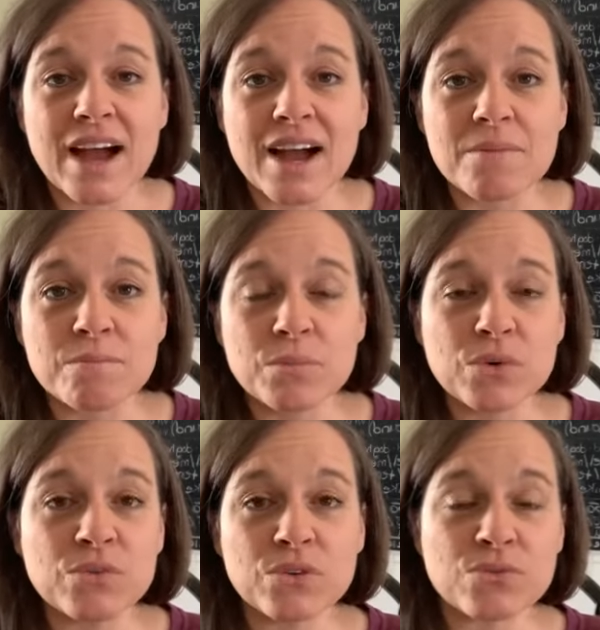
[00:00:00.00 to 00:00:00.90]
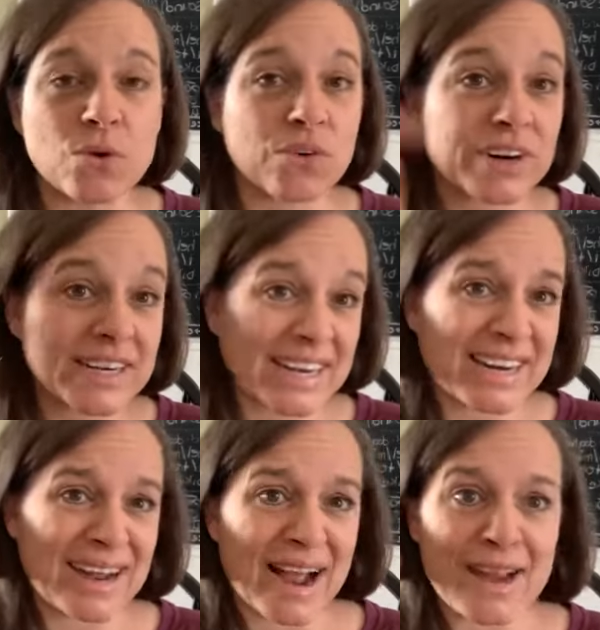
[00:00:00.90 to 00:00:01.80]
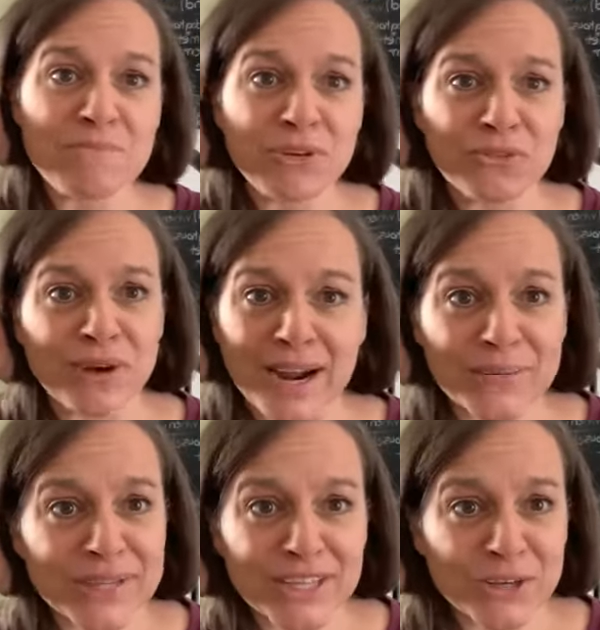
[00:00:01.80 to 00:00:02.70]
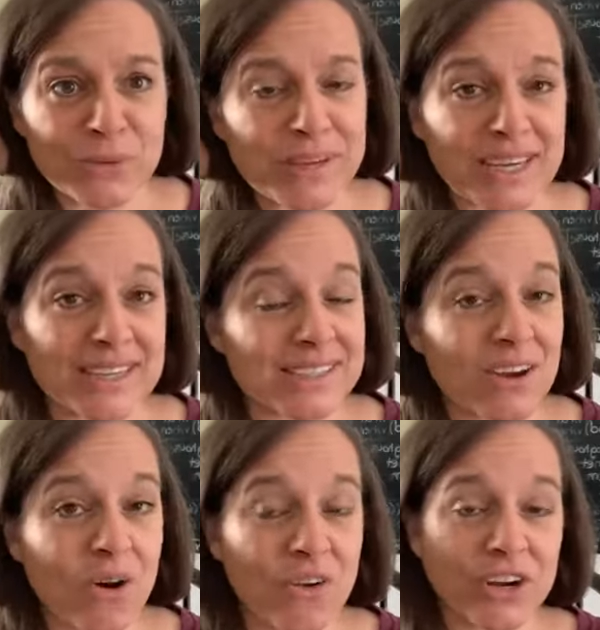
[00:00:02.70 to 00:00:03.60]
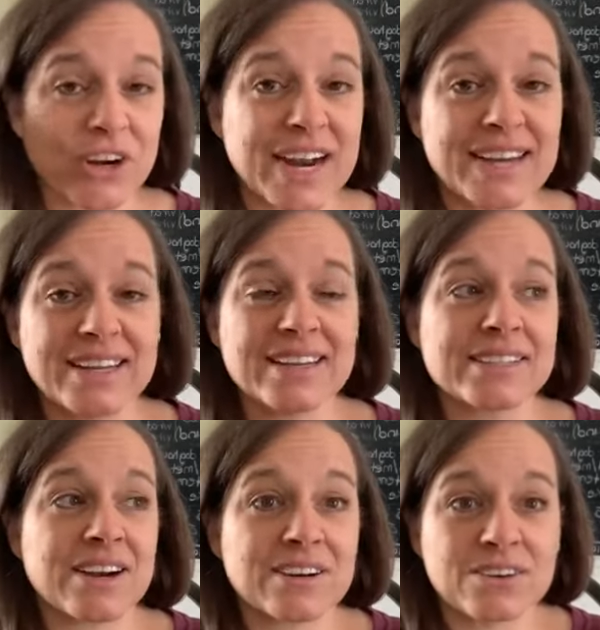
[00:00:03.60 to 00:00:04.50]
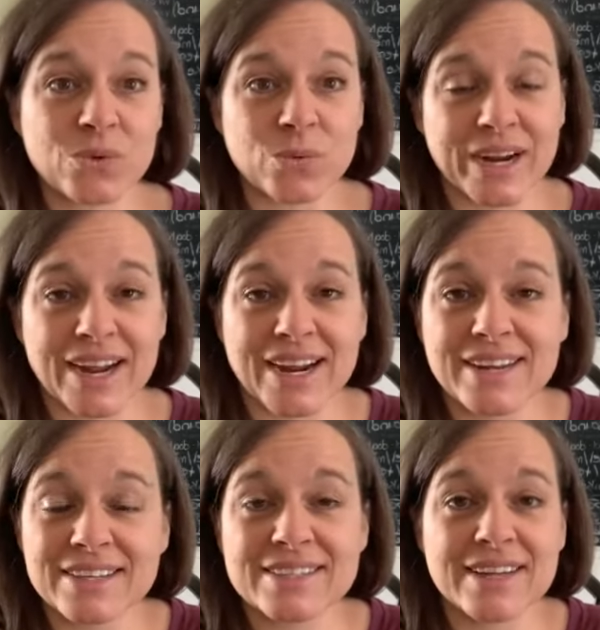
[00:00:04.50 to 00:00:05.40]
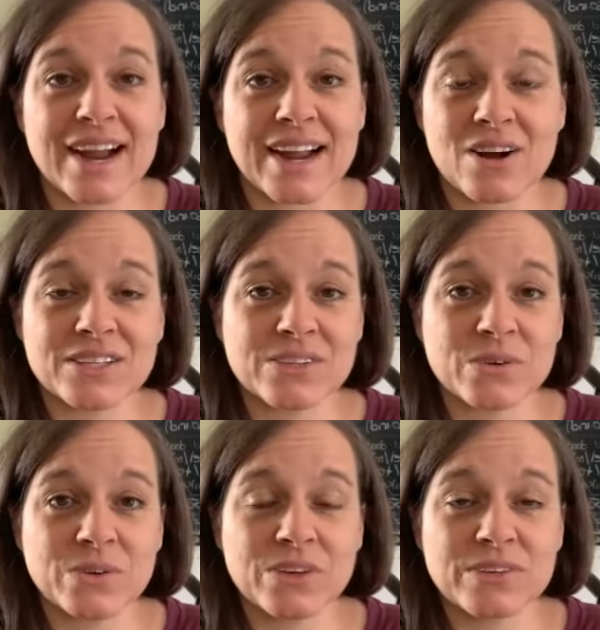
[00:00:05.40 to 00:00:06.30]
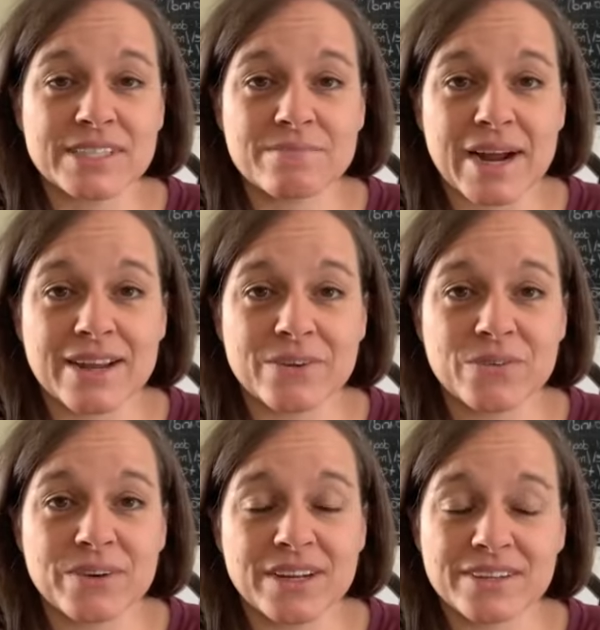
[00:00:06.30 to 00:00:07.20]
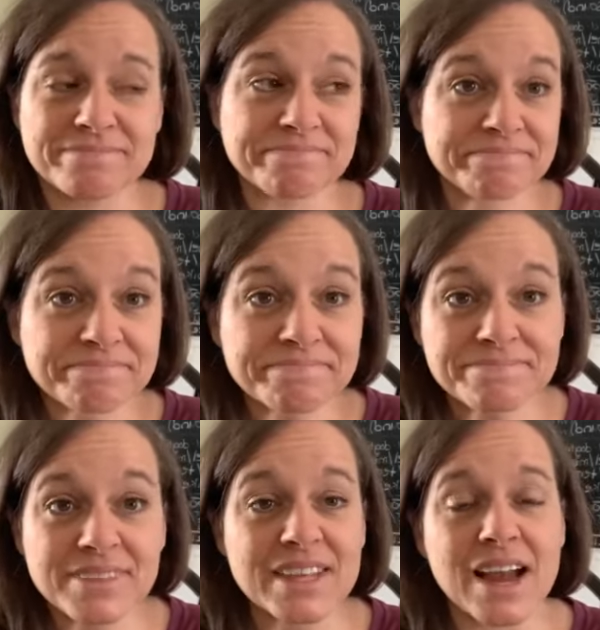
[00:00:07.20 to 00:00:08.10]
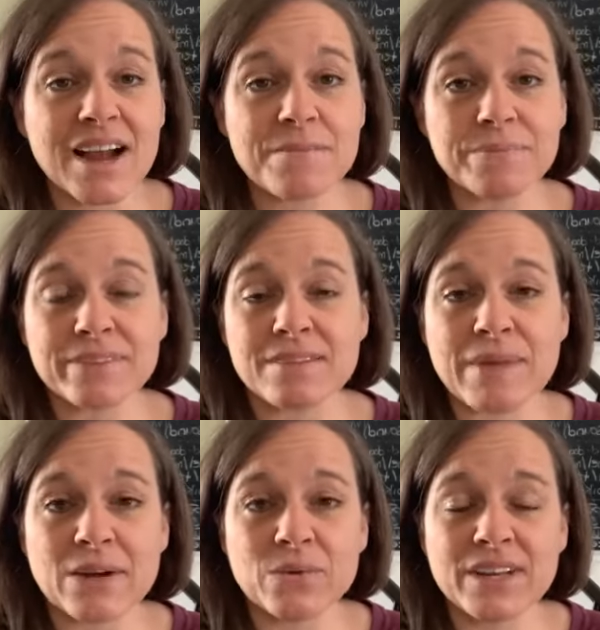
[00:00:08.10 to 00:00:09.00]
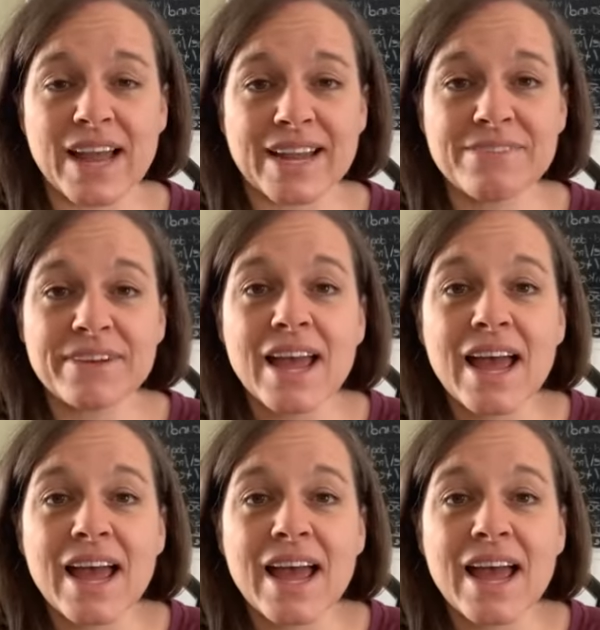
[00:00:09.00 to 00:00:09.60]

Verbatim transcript: um, move you forward and I move right with you because all your ideas are great ideas that I also use in my own um, my own life.